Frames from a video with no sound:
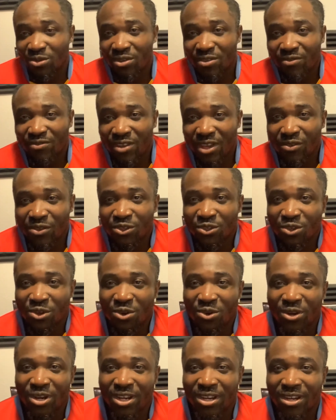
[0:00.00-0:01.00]
of Faith
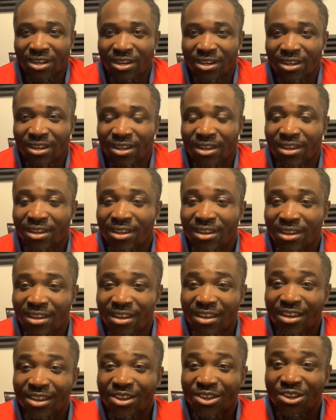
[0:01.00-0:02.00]
Story,
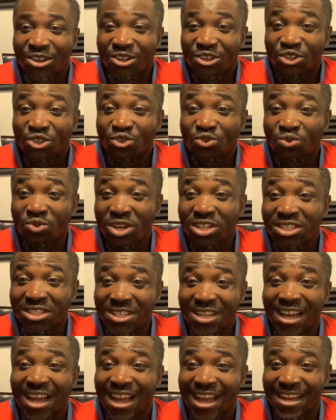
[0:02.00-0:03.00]
trust
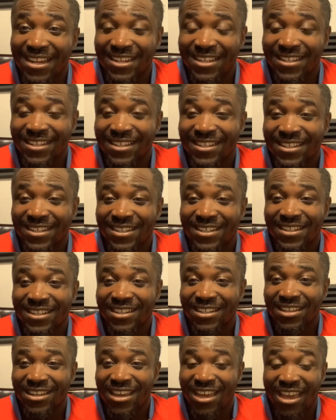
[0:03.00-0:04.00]
God
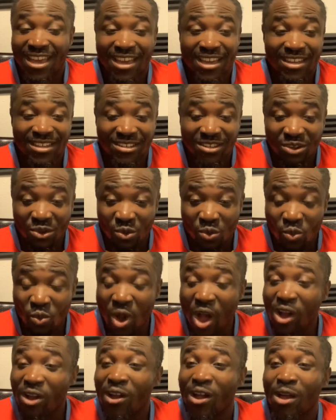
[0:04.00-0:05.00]
and
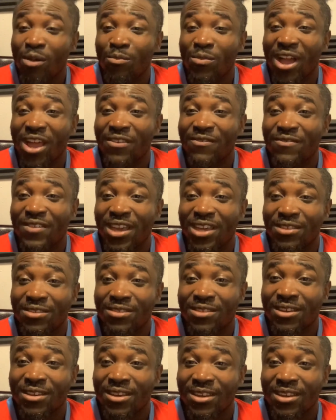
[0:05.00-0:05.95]
walk out by faith.